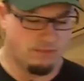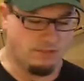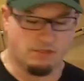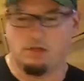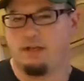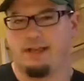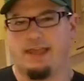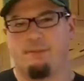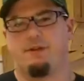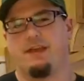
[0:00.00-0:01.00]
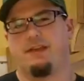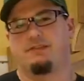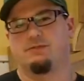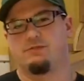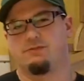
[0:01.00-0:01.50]
she's called it
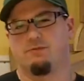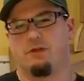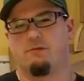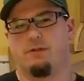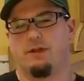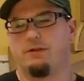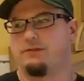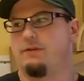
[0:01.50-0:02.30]
Cabernet, so it's a redder.